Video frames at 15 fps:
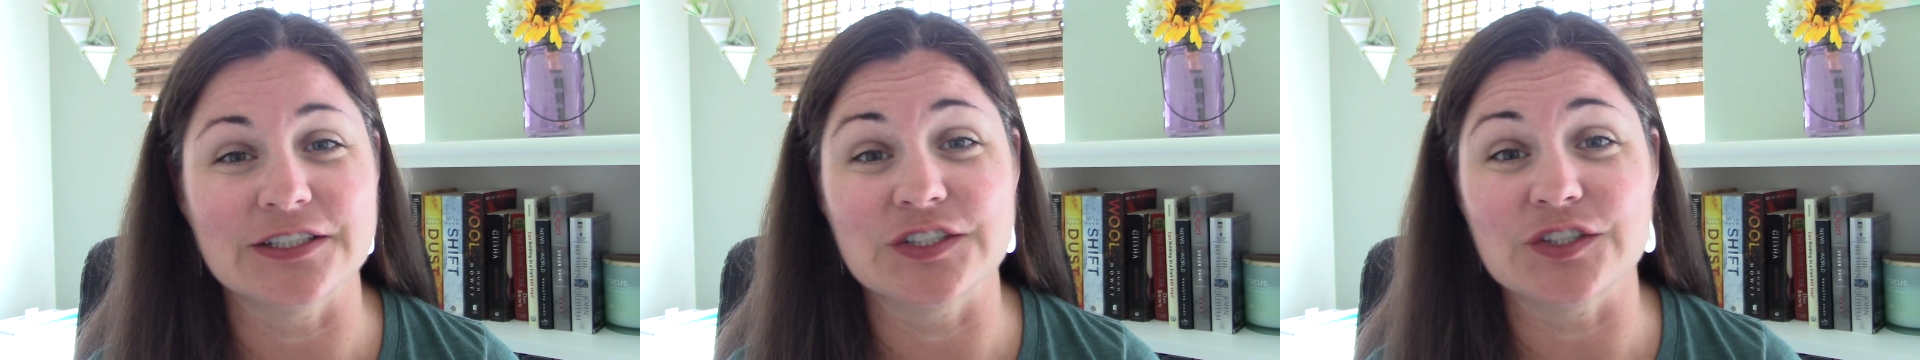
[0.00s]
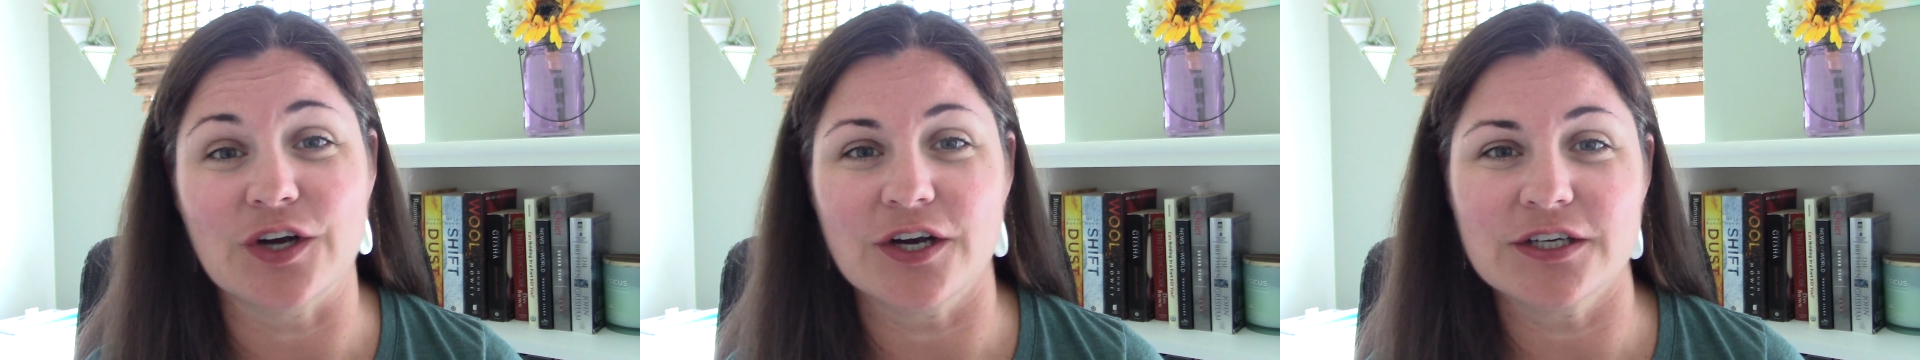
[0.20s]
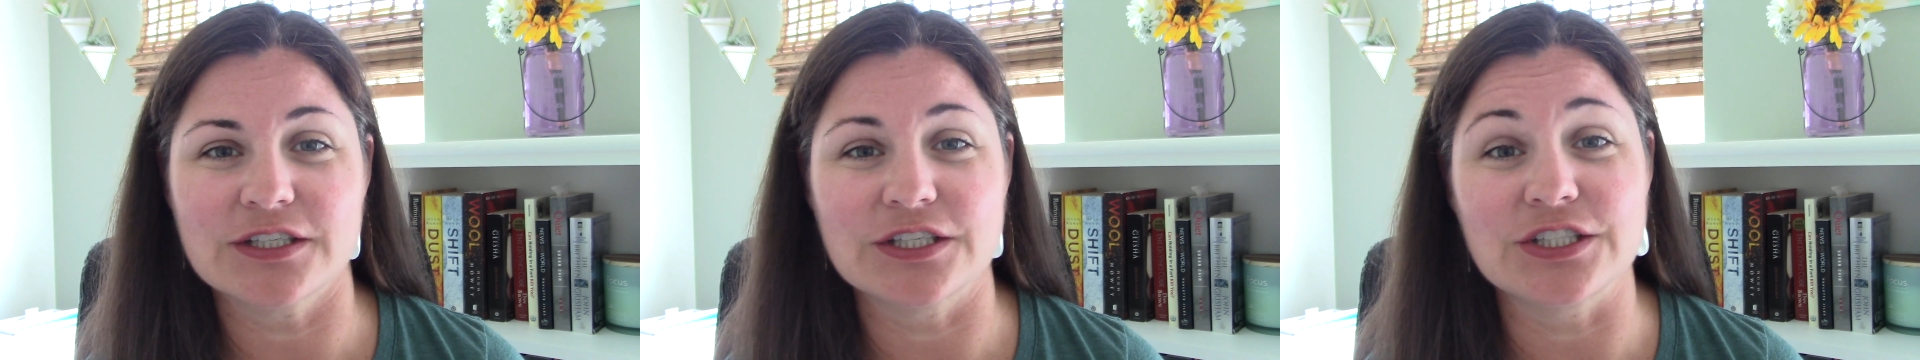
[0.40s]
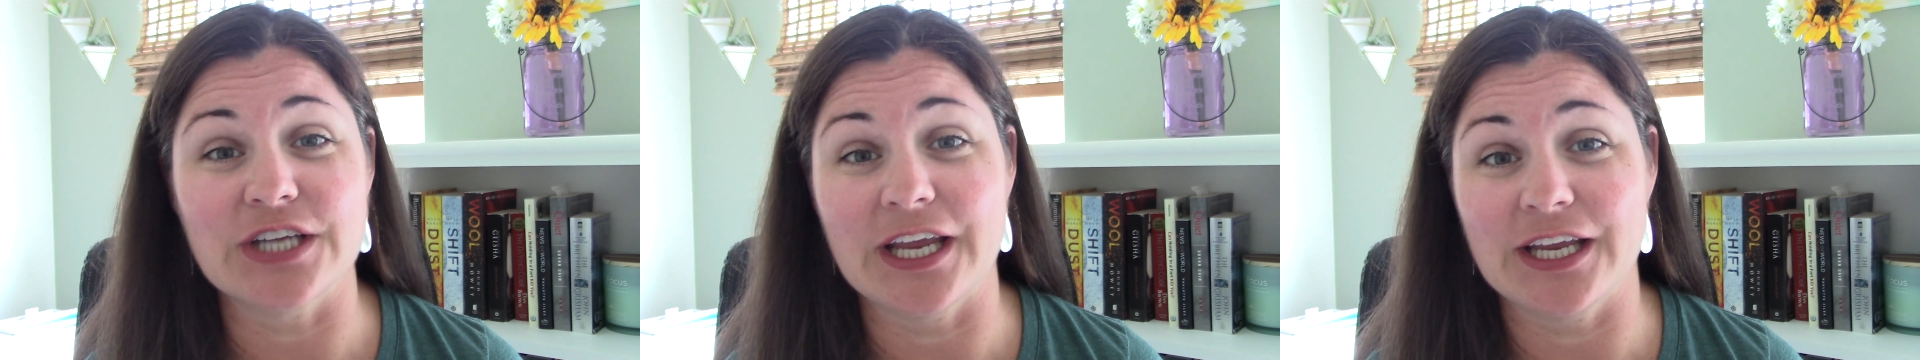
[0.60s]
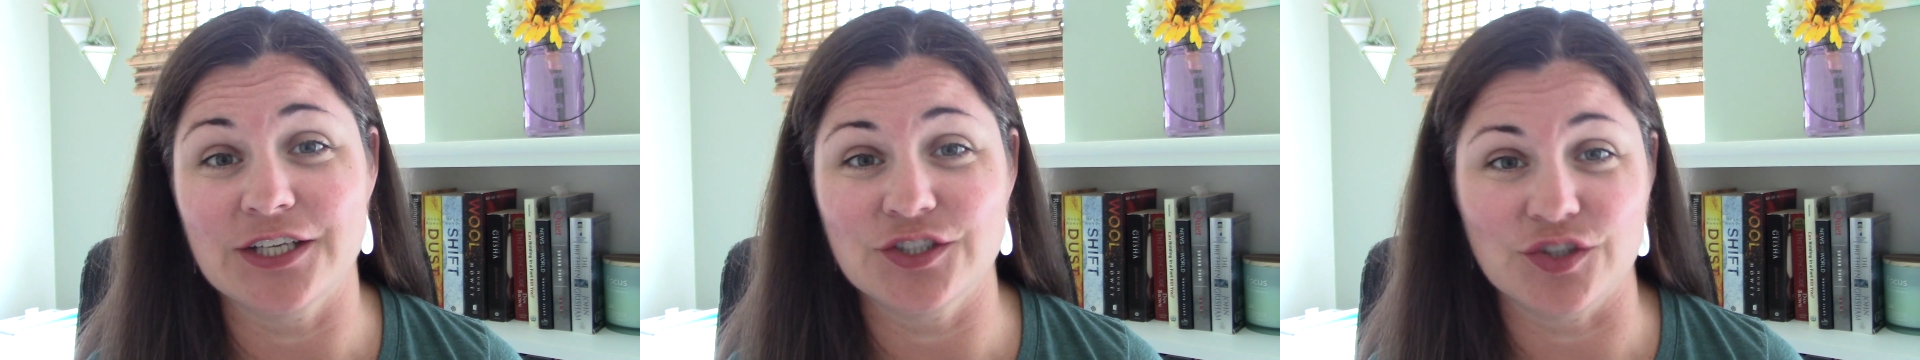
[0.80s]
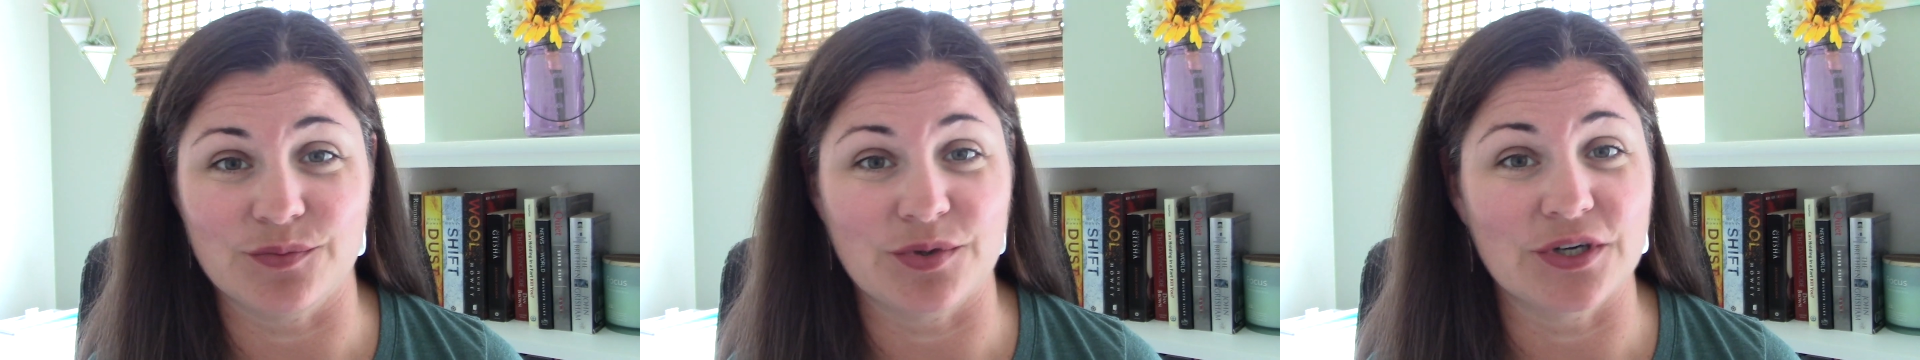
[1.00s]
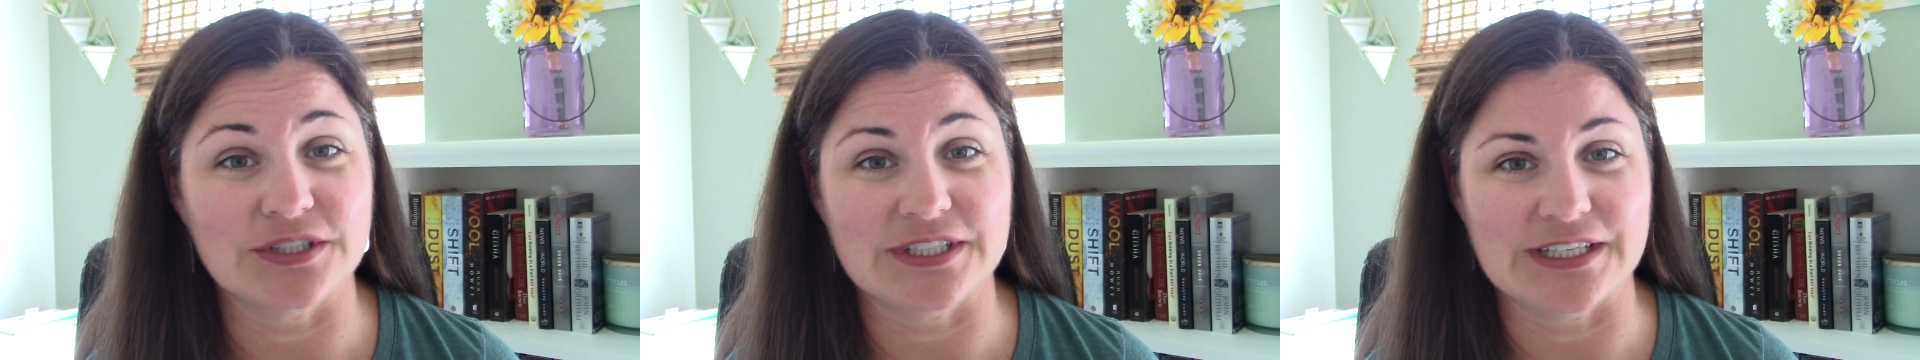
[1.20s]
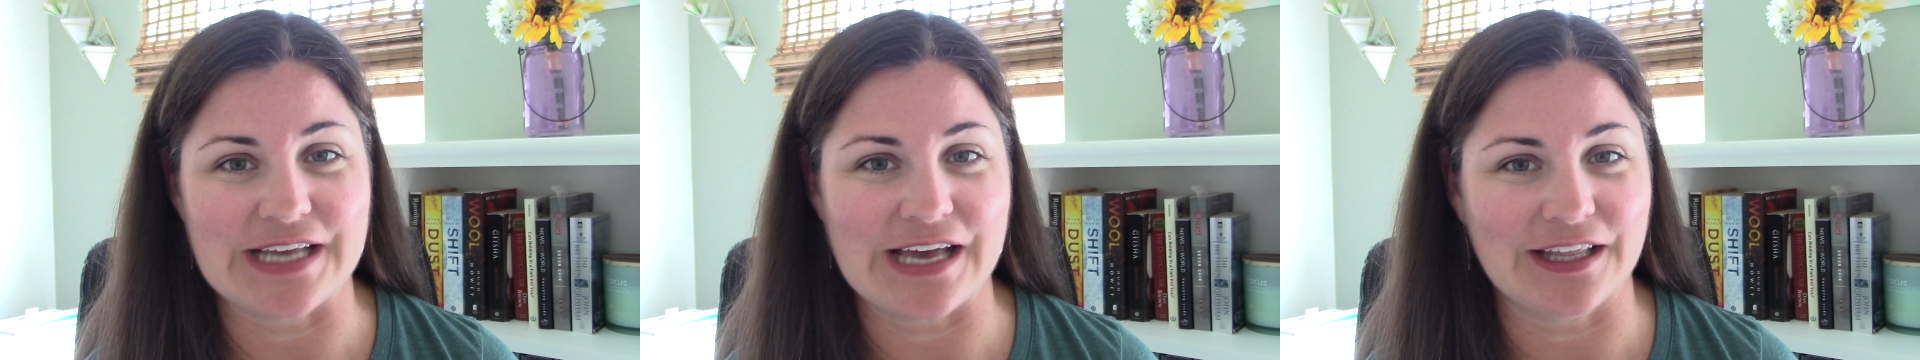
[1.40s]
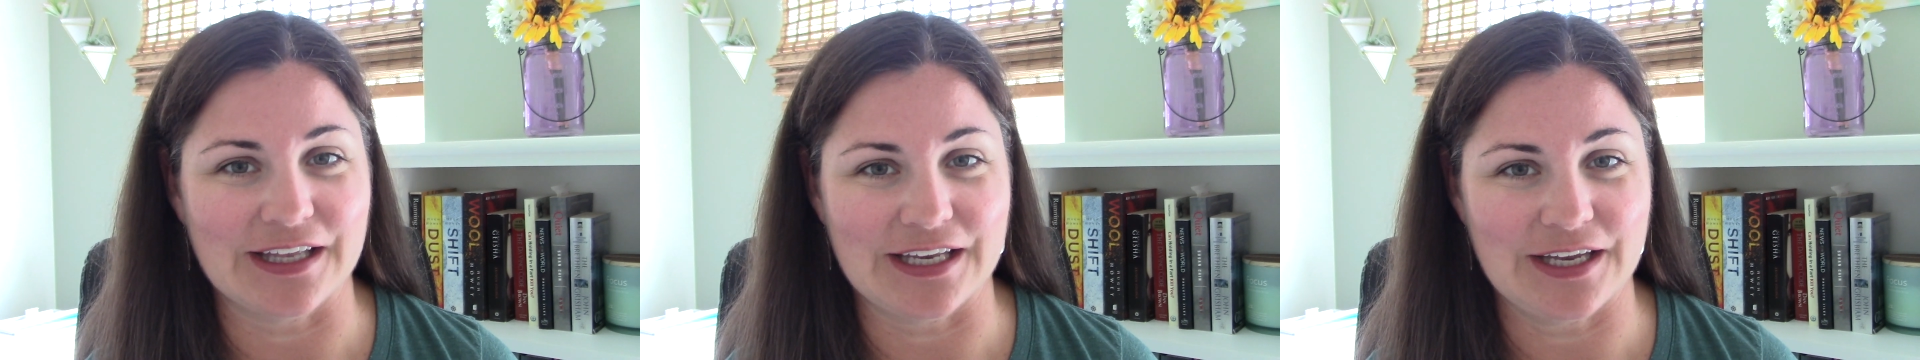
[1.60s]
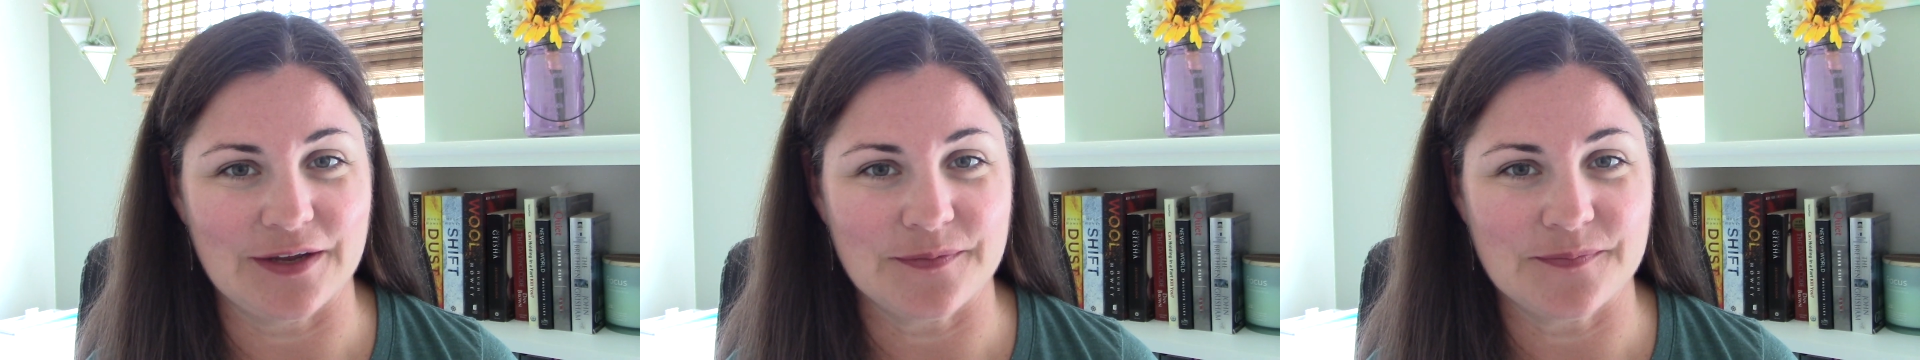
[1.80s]
start to change your
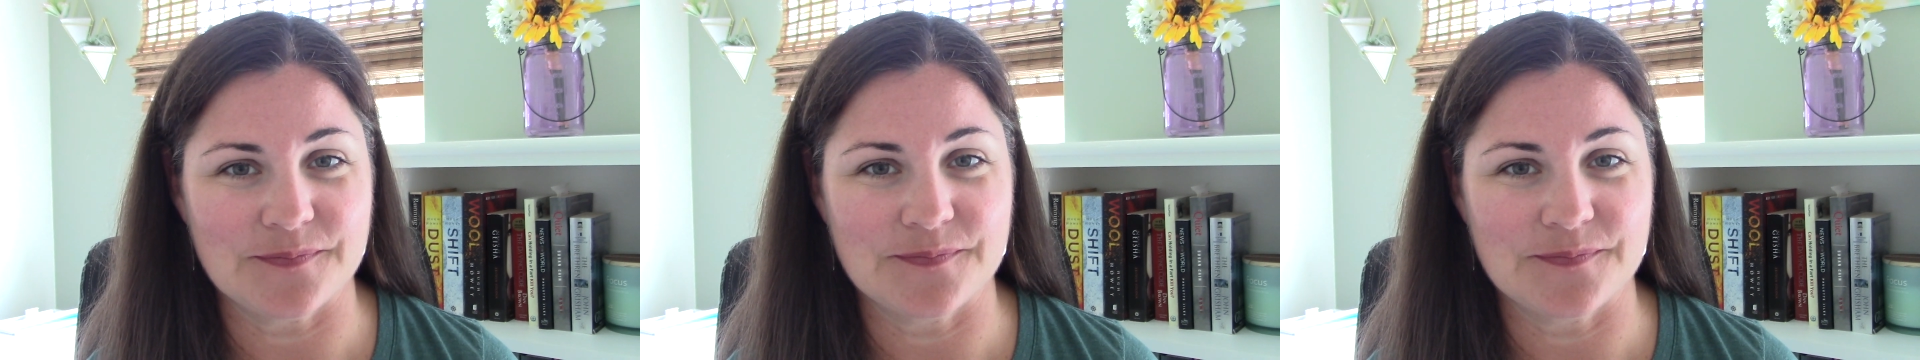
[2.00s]
personality.